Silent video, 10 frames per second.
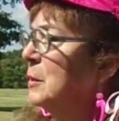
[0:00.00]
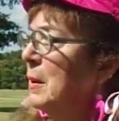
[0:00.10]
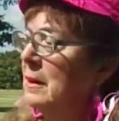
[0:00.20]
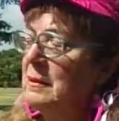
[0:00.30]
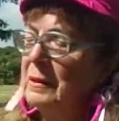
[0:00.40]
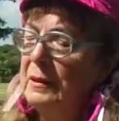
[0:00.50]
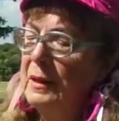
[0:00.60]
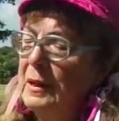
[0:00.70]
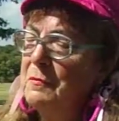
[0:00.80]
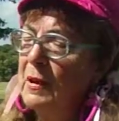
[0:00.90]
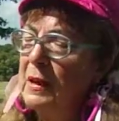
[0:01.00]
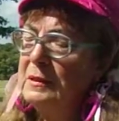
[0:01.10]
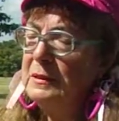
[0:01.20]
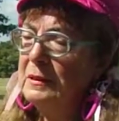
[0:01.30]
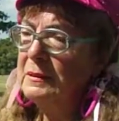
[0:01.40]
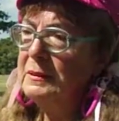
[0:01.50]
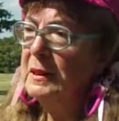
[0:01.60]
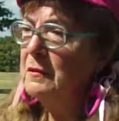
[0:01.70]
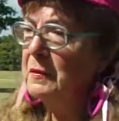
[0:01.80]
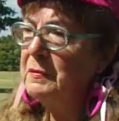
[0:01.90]
you might invite
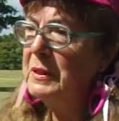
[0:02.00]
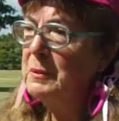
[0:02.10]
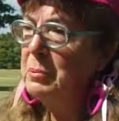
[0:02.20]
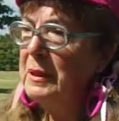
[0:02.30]
10 or 15